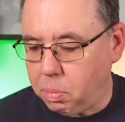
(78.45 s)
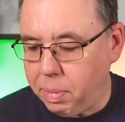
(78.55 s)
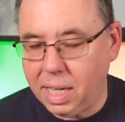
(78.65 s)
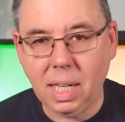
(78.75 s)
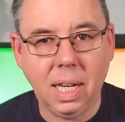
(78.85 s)
and
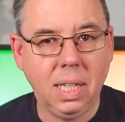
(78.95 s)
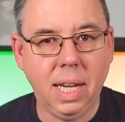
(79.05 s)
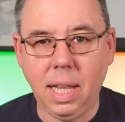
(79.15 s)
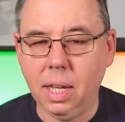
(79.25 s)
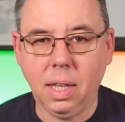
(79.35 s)
basically
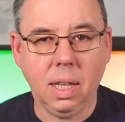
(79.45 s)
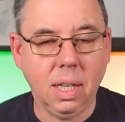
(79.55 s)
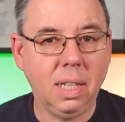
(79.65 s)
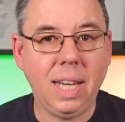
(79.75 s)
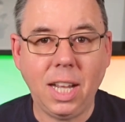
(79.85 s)
saying that
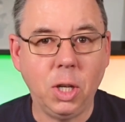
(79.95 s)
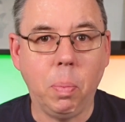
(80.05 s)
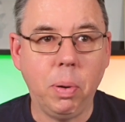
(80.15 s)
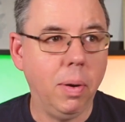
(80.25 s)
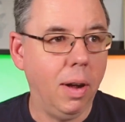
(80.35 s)
the
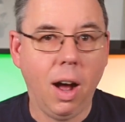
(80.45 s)
setup